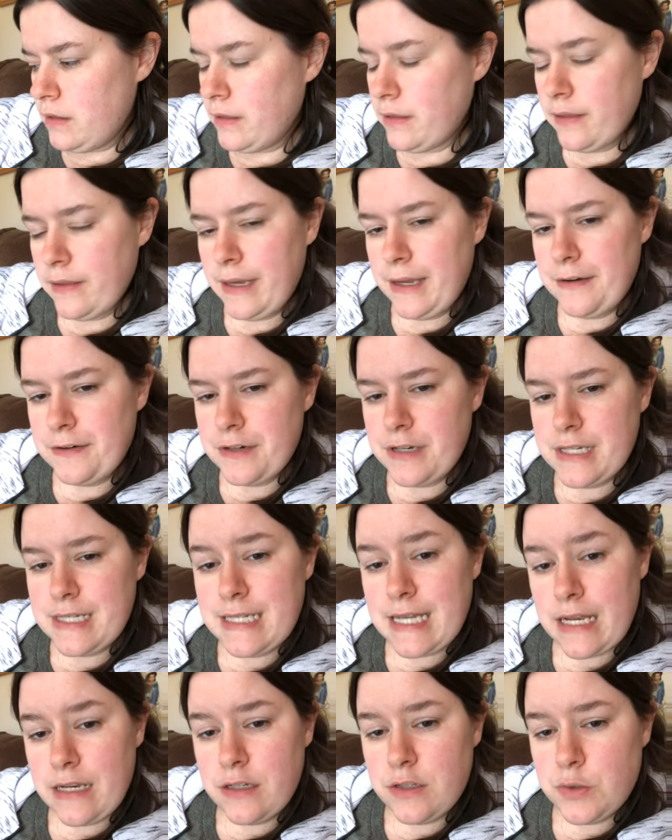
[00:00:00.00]
later
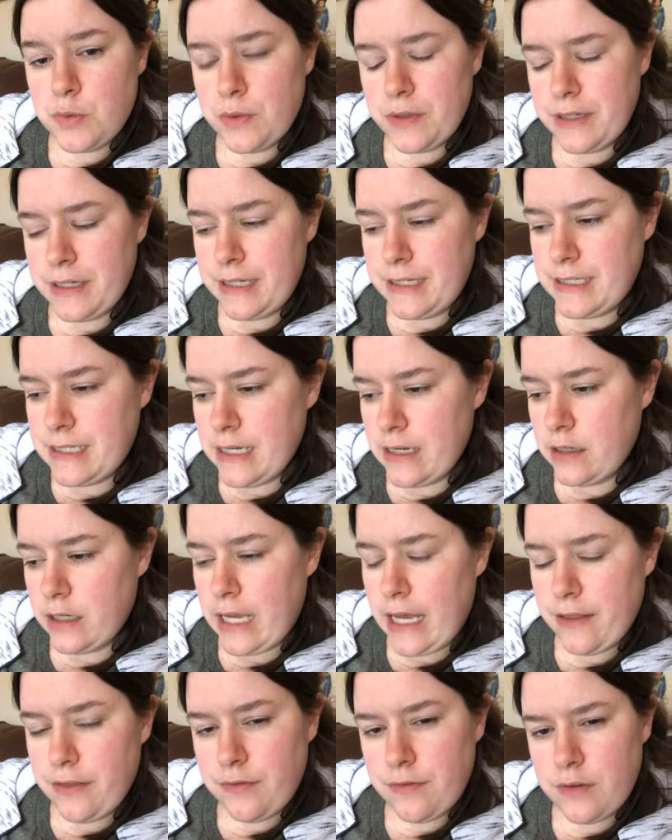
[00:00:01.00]
descendants will get it done.
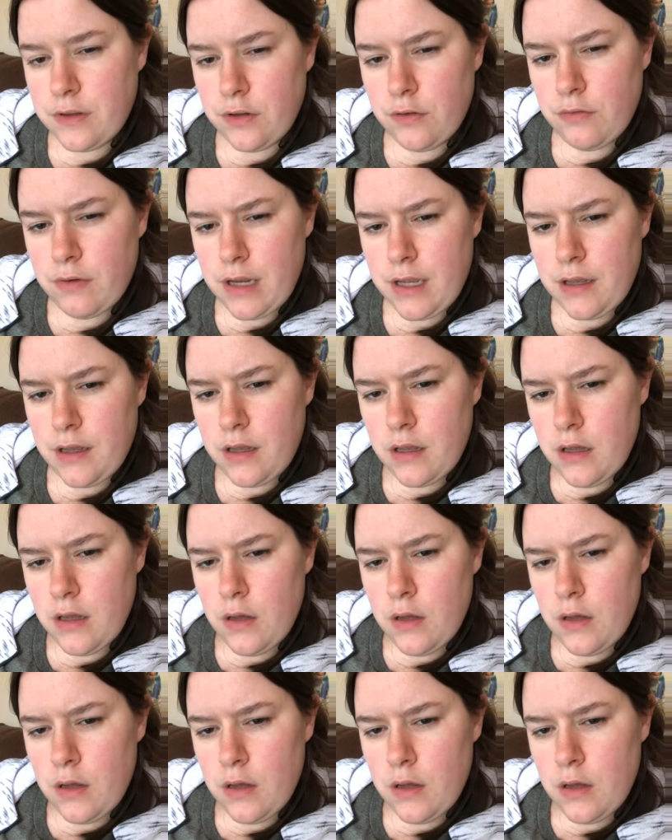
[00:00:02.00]
Catherine the Great